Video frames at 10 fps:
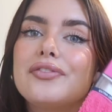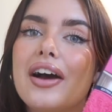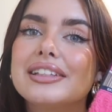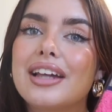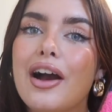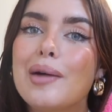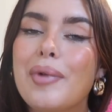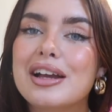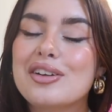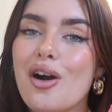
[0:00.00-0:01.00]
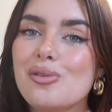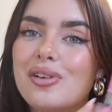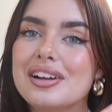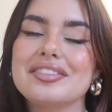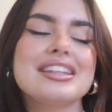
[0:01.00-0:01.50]
First up, I got
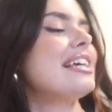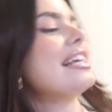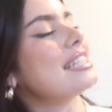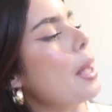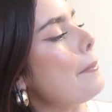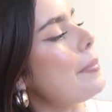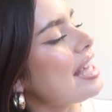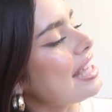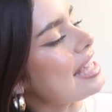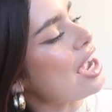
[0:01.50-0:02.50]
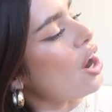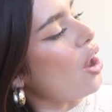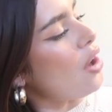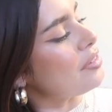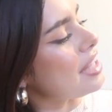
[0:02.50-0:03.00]
one of these minky
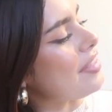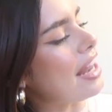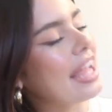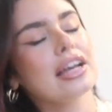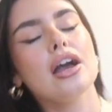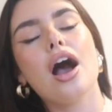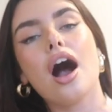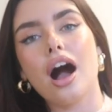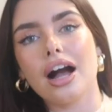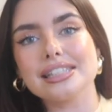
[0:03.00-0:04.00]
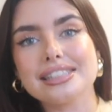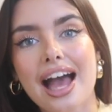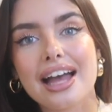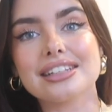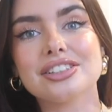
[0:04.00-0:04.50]
cloths. They're like
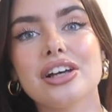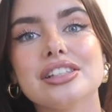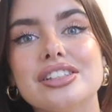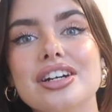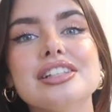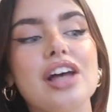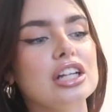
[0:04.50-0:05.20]
high-tech dusters.